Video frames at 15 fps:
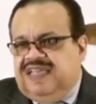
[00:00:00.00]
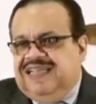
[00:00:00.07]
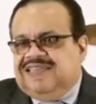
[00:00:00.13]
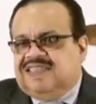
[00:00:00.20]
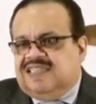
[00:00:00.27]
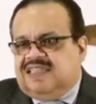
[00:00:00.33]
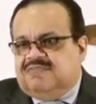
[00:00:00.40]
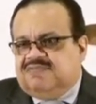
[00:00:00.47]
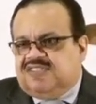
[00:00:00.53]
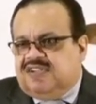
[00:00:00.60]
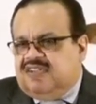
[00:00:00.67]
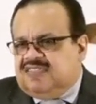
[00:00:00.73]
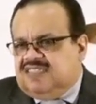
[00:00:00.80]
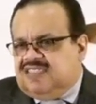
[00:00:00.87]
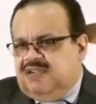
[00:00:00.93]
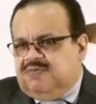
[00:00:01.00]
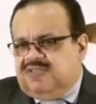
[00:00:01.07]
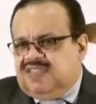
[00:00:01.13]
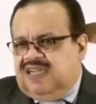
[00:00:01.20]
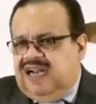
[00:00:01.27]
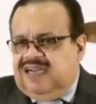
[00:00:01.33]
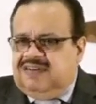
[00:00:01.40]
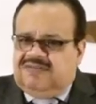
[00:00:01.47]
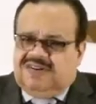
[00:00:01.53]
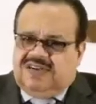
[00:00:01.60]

into themselves and say, well, did I do a